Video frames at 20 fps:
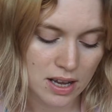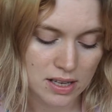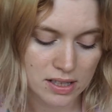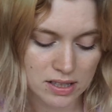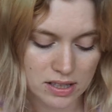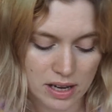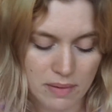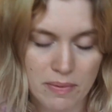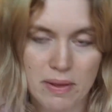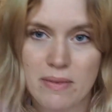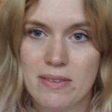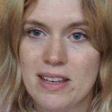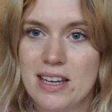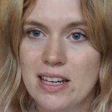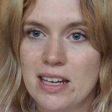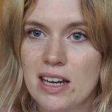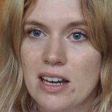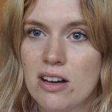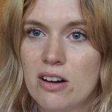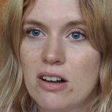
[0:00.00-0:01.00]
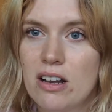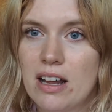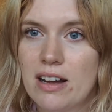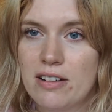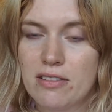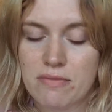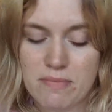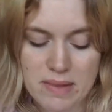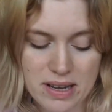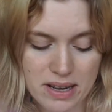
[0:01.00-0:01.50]
So I'm now taking all
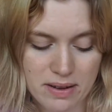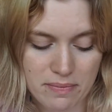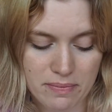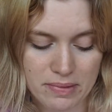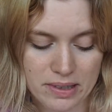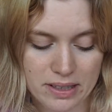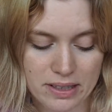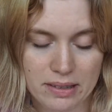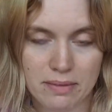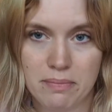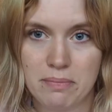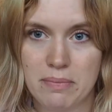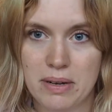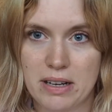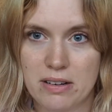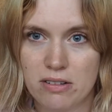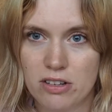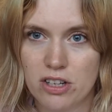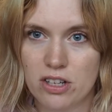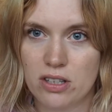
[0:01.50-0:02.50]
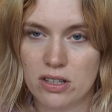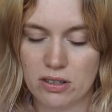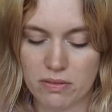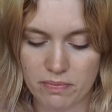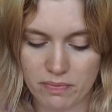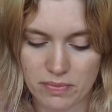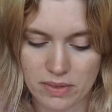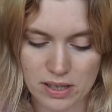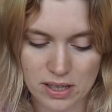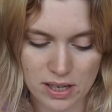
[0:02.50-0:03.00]
out of my little pouch, so
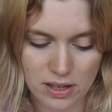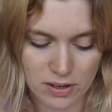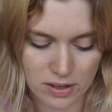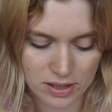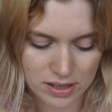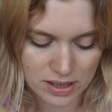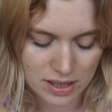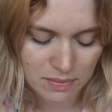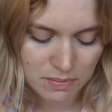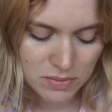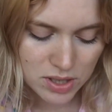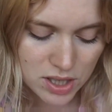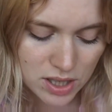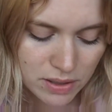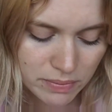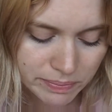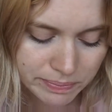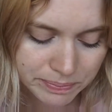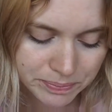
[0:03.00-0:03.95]
here it's empty.